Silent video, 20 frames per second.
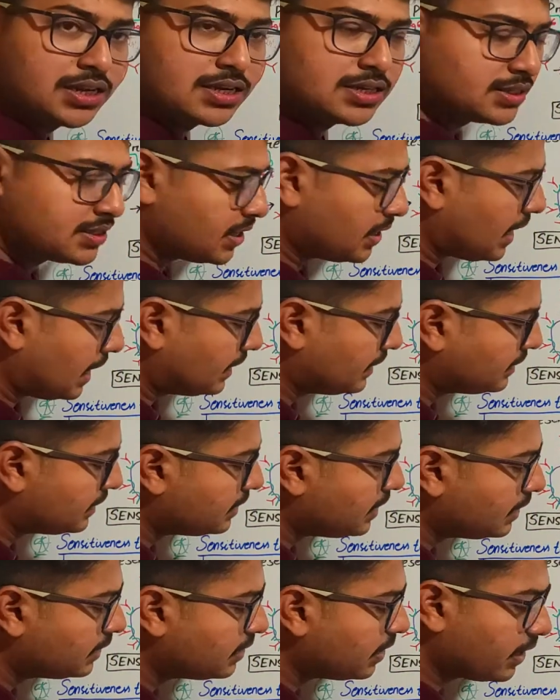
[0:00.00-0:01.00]
is the light
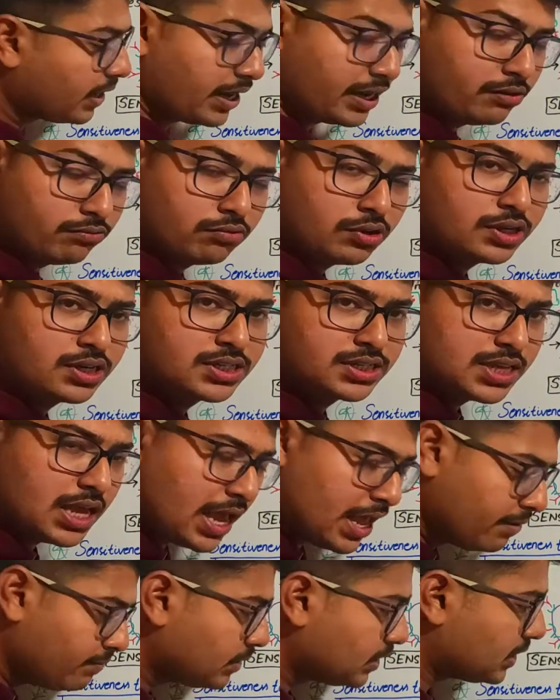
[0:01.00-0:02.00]
chain and the red one is
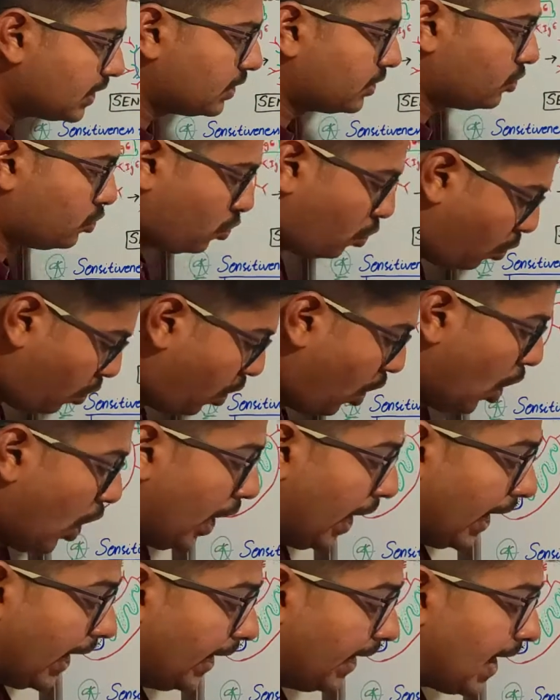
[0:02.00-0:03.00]
the heavy chain. So
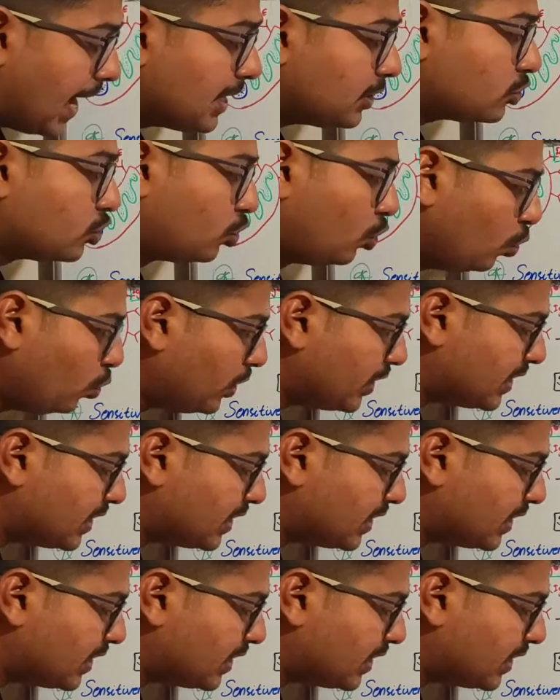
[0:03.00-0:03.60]
it has two